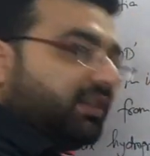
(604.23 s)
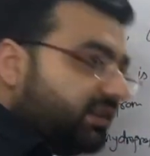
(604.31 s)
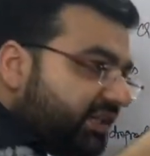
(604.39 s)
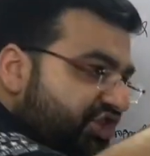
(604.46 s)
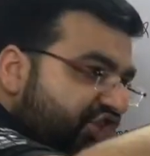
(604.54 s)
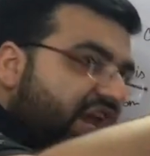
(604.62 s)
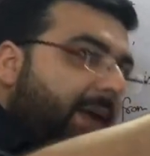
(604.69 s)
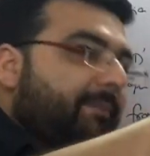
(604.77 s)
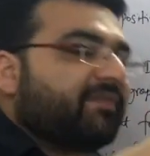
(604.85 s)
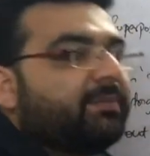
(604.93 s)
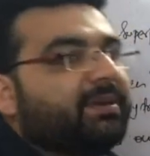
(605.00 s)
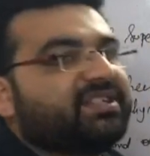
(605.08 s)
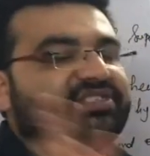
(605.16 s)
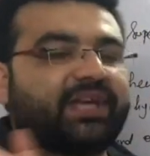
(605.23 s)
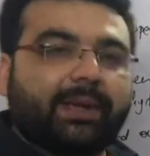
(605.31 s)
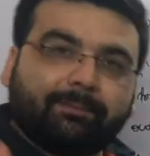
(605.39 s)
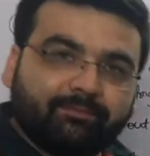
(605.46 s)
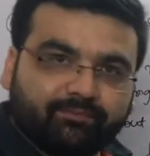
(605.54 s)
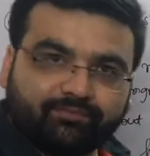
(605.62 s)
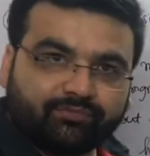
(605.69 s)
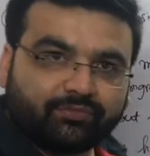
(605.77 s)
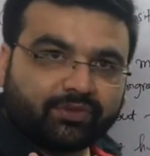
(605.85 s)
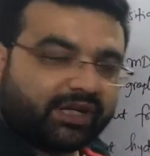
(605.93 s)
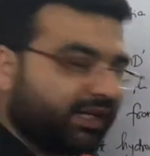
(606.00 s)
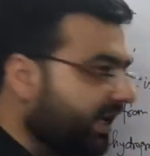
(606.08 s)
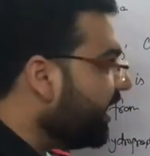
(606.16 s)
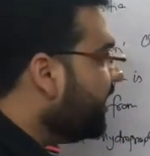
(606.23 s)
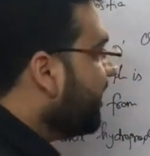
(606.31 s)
the shape will be same. Clear?